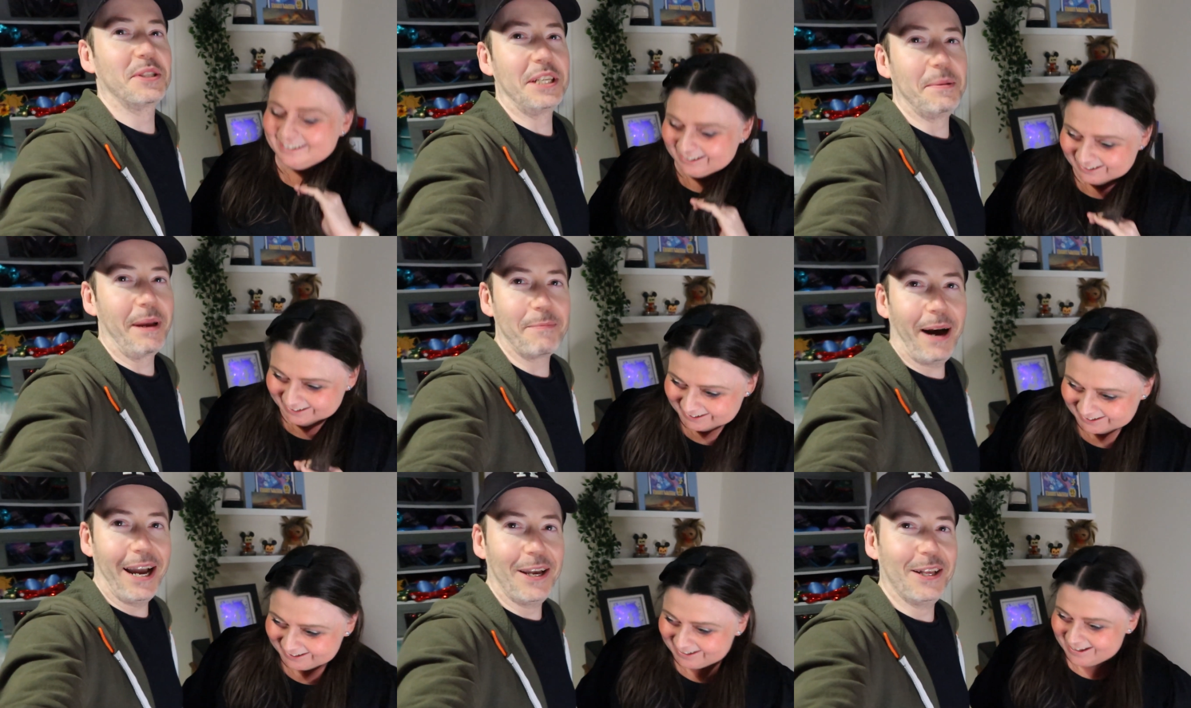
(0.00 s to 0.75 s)
Speaker 1: just in a big
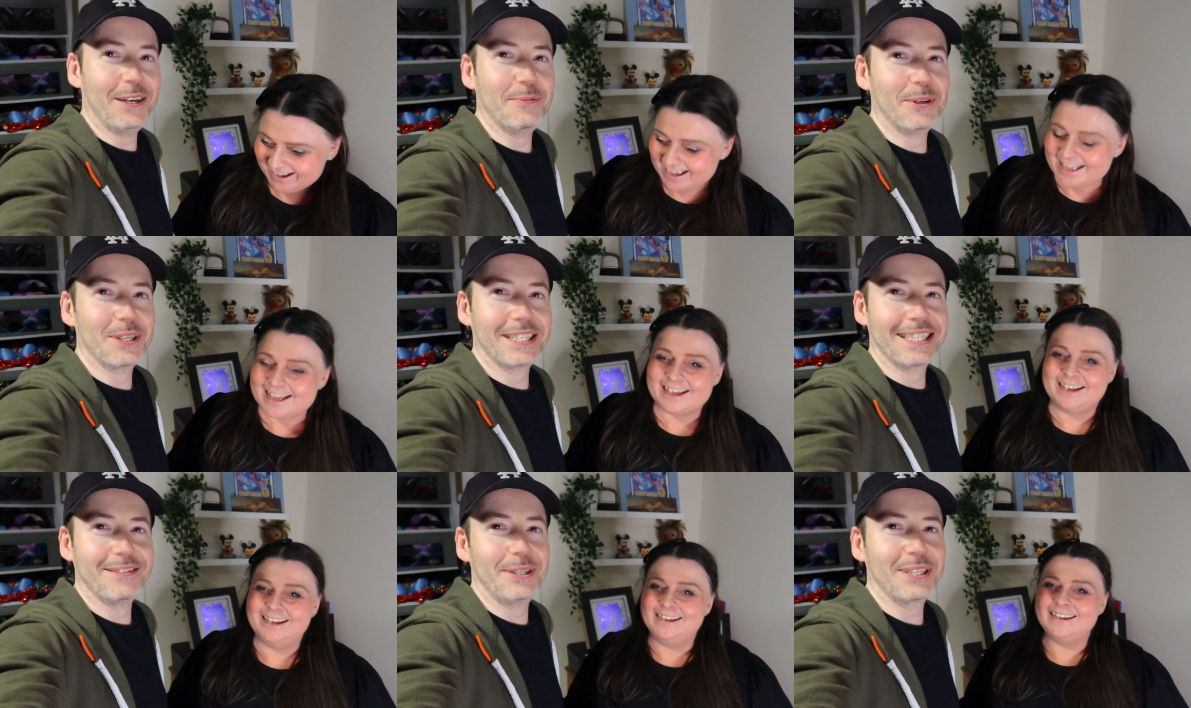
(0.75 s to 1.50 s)
pile, and we
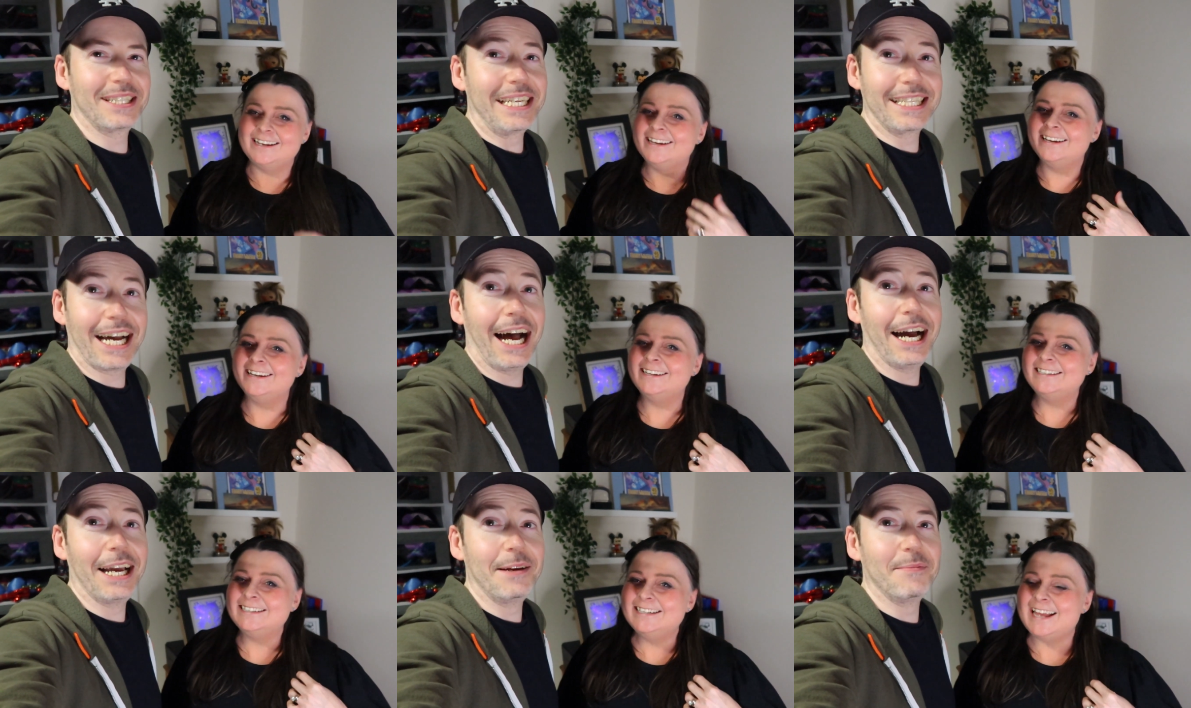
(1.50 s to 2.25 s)
just we just need
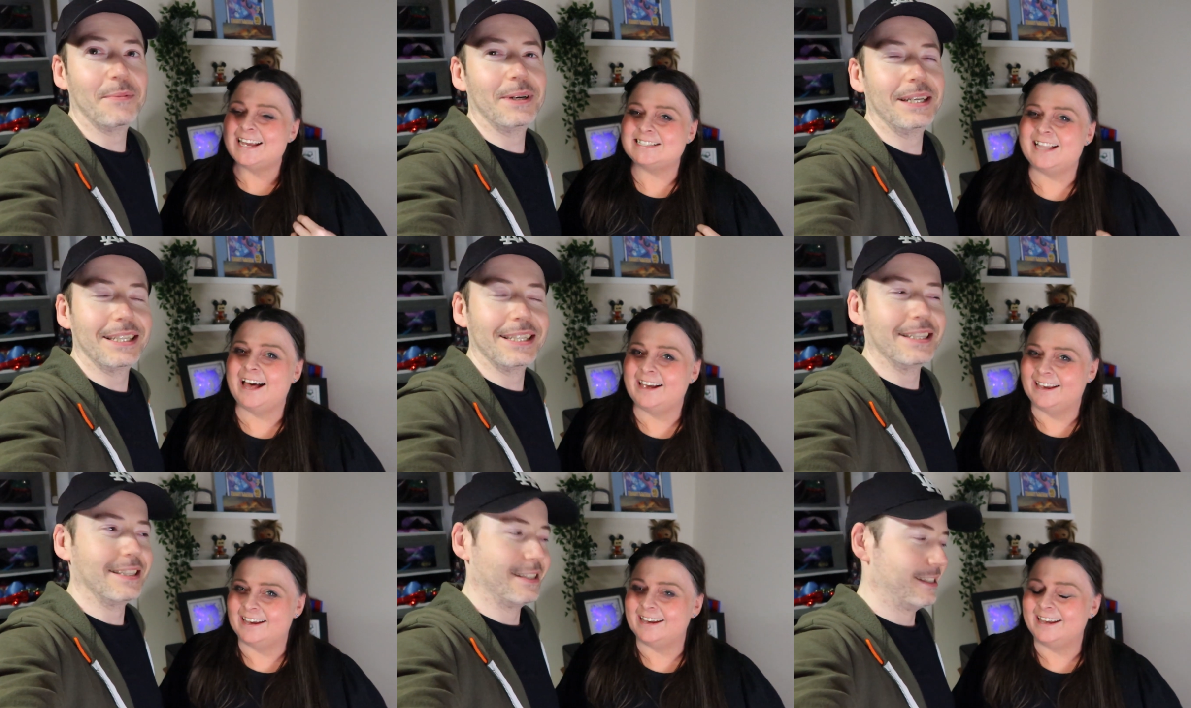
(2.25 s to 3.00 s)
time. It's
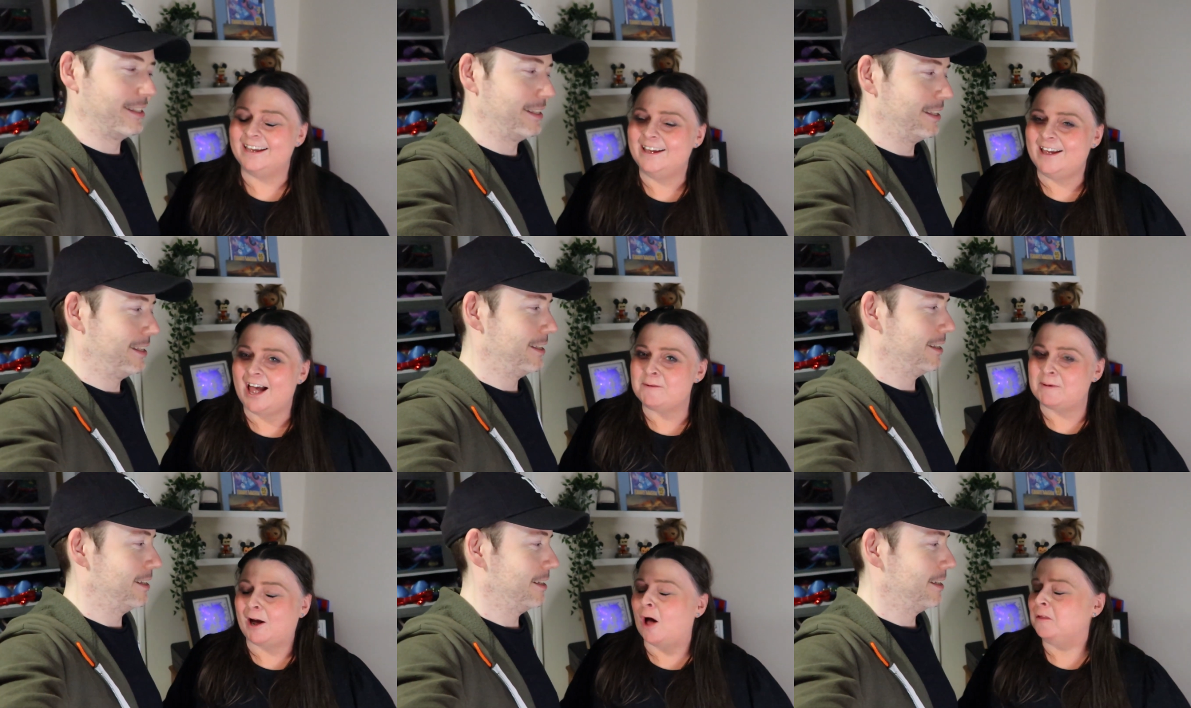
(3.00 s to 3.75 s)
Speaker 2: like a
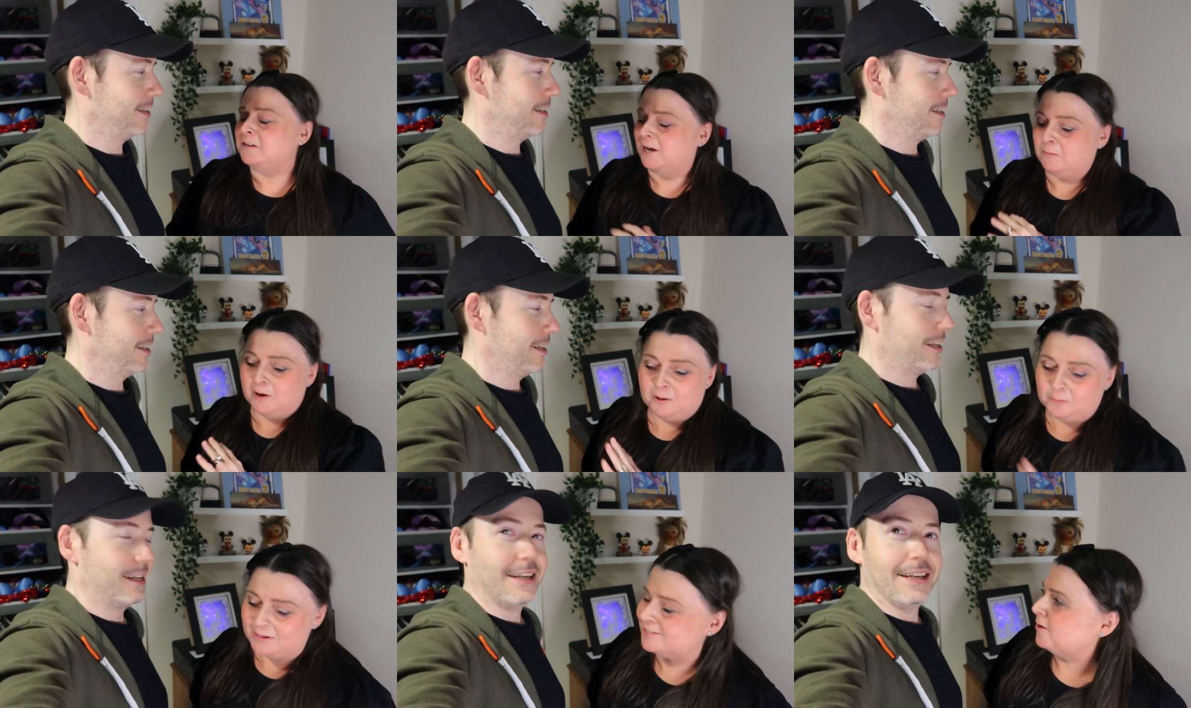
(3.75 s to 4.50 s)
big holiday
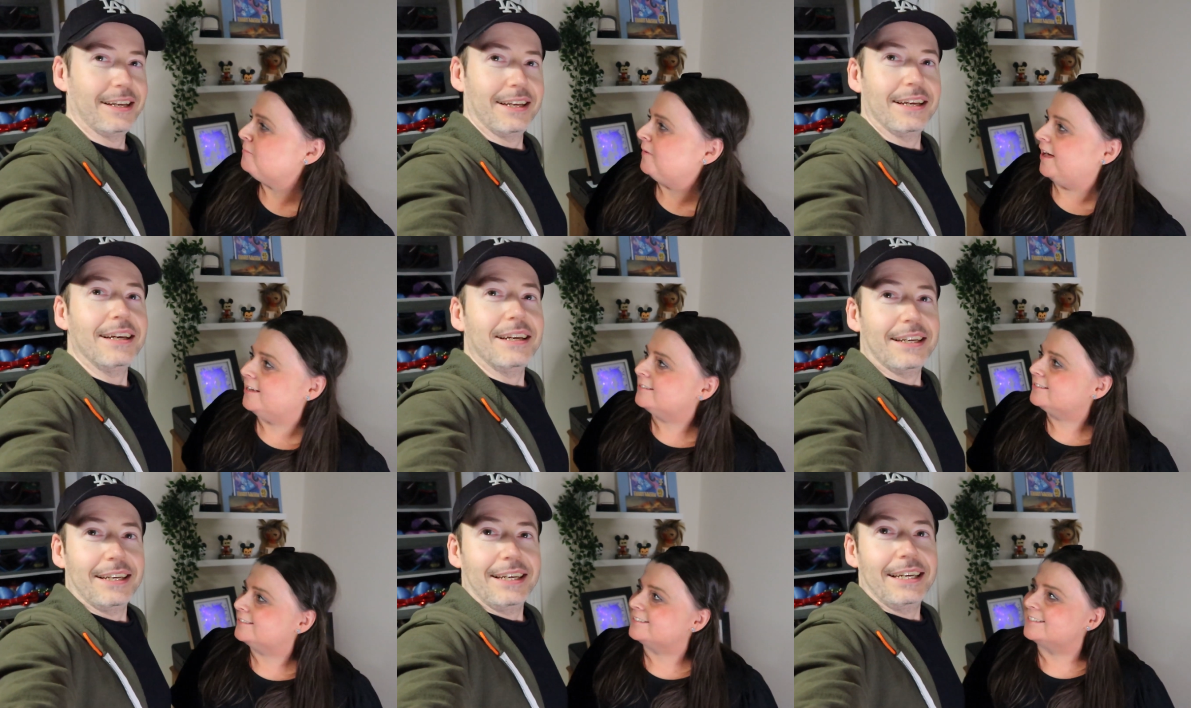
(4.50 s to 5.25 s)
whirlwind's gone
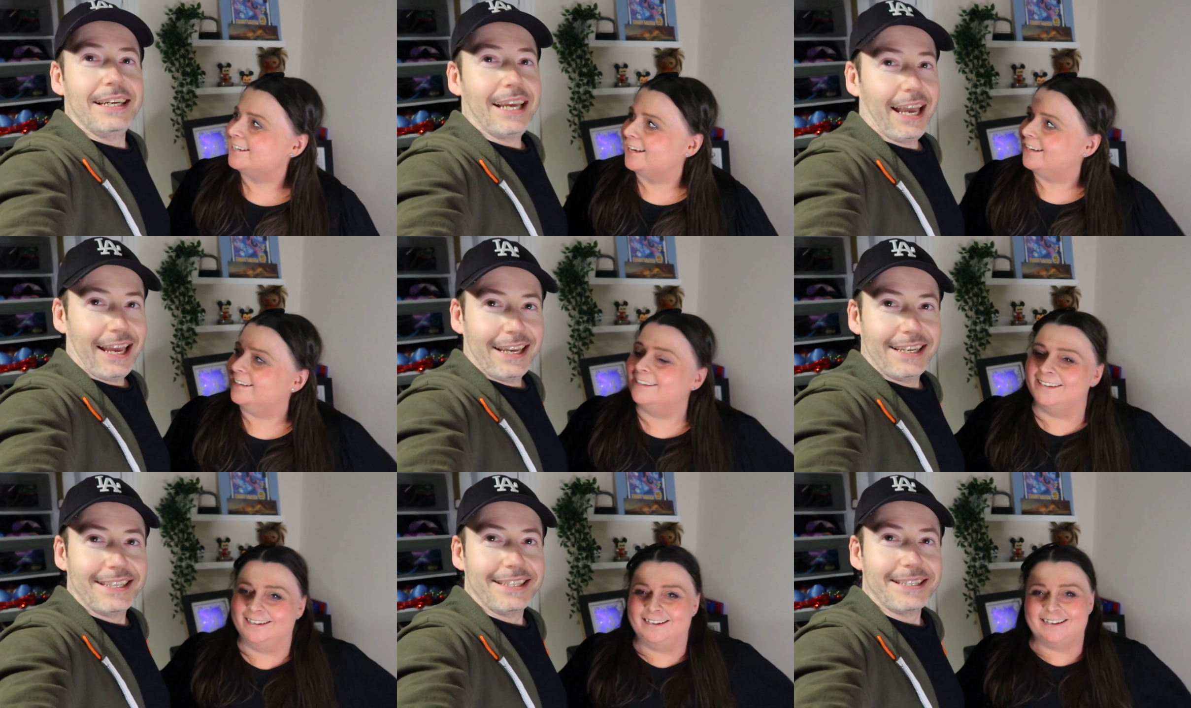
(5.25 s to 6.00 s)
past, isn't it?
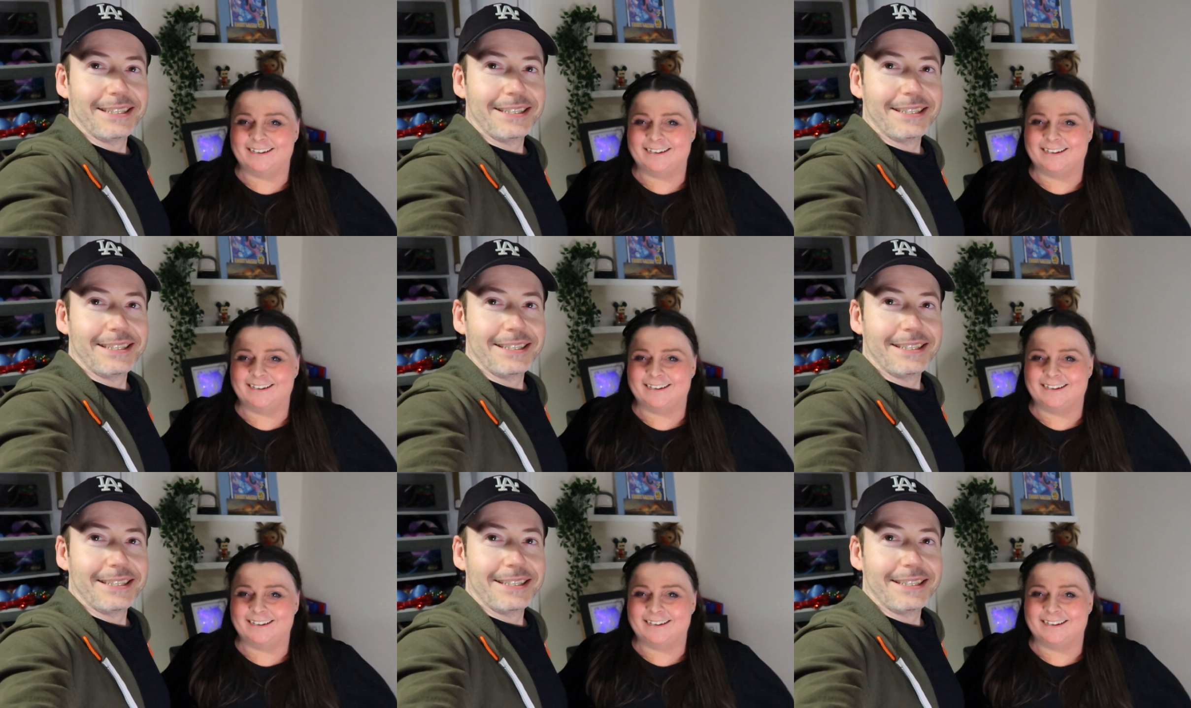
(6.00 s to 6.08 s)
Yeah.